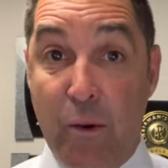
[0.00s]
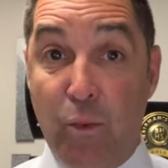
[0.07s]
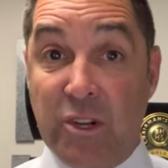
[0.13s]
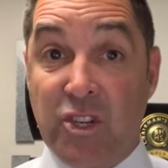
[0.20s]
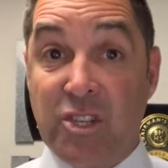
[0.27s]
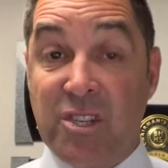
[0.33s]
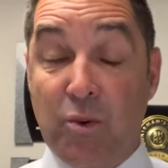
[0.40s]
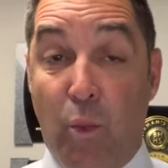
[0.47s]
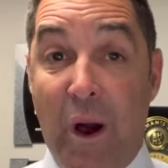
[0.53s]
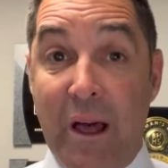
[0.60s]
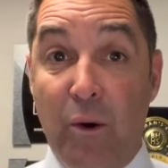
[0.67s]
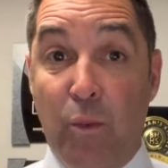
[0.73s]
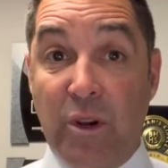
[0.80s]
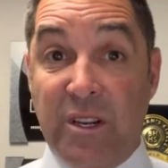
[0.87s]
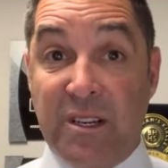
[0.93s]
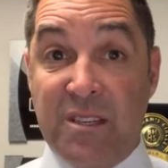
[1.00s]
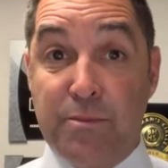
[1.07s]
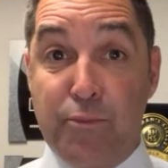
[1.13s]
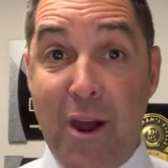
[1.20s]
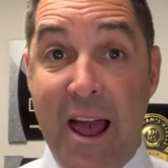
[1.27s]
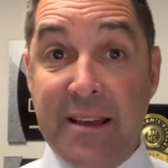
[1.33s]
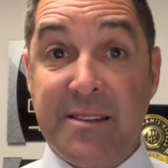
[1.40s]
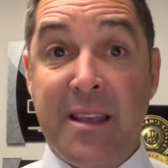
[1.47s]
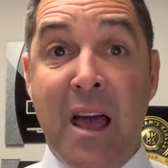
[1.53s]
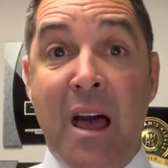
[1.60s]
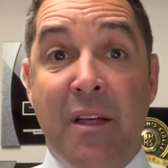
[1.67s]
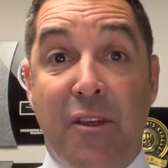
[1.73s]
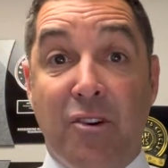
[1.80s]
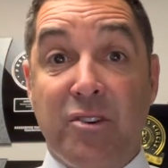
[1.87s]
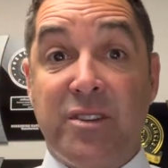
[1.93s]
which is the Wildwood Express,
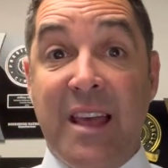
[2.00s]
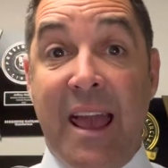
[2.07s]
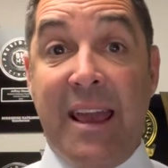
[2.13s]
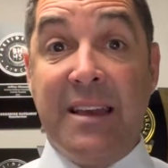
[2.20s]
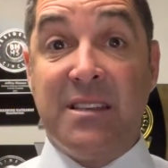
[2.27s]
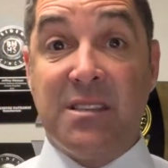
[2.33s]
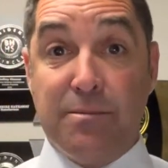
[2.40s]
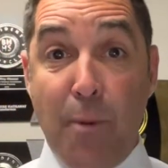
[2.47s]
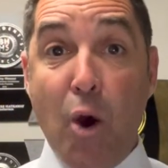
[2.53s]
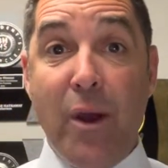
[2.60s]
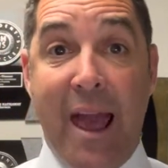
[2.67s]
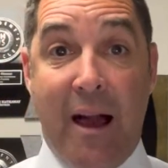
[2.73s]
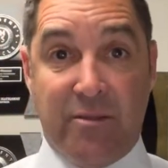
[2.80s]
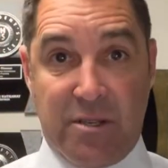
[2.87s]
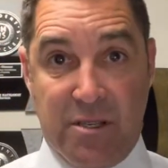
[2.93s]
there's a smokehouse.